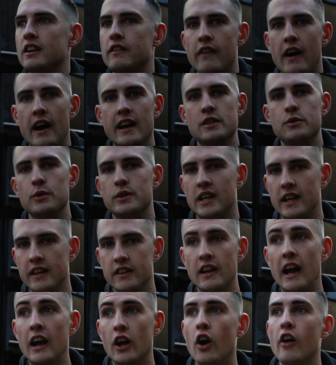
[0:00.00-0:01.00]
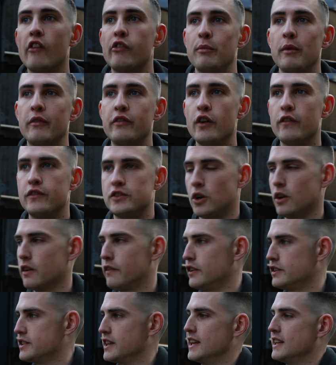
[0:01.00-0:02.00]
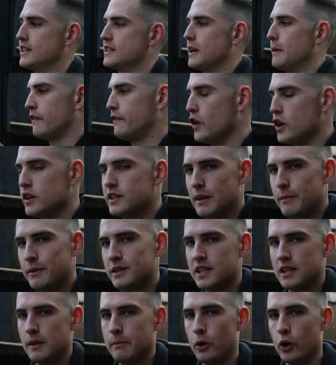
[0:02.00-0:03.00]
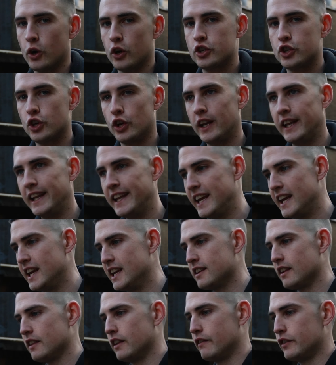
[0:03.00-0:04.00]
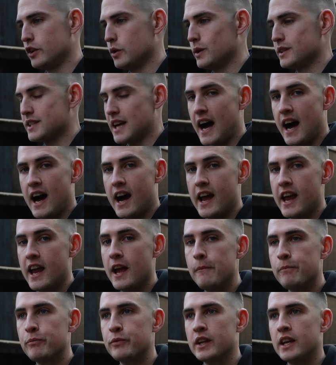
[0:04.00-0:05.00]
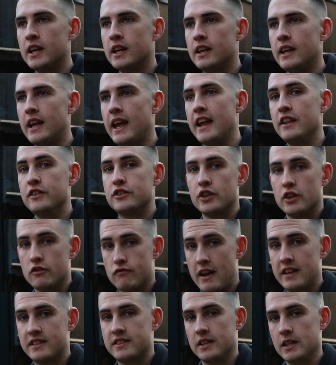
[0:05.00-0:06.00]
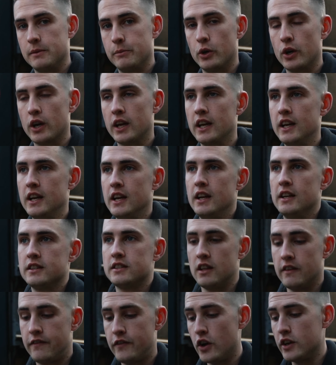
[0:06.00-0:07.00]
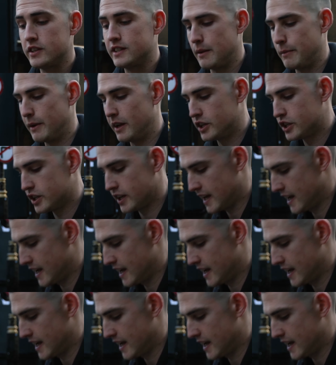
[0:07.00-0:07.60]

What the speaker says: advice, which I got from a few photographers, is the first image in the book should lead the viewer's eye into the rest of the book. So the first image